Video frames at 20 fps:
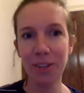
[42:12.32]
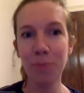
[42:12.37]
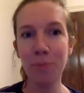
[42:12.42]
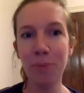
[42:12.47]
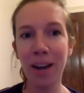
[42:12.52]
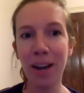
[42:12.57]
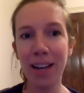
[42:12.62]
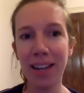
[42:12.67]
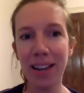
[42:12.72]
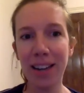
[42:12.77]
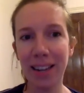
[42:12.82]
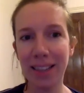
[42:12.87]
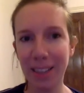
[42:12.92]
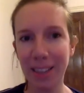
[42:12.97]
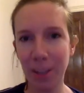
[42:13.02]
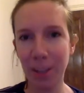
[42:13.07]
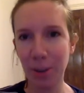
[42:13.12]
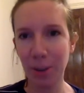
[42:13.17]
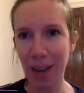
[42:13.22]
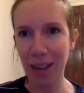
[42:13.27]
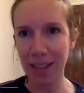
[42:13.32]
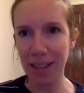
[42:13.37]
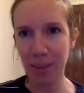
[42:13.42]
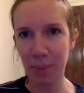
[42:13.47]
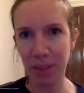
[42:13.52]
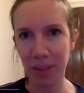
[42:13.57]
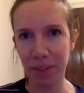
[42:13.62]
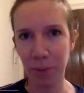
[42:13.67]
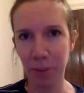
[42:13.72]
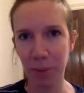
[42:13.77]
you might, I think you had
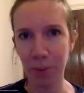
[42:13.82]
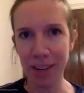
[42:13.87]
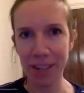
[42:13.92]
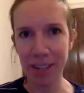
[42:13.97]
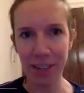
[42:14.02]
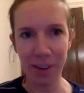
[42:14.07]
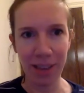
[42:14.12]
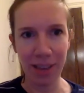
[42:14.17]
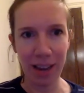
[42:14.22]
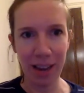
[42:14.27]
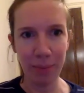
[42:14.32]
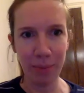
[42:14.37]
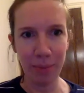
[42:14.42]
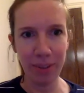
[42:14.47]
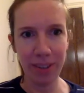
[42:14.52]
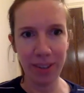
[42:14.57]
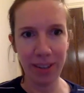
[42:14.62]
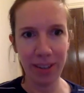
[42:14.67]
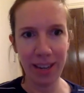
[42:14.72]
somebody from Radiolab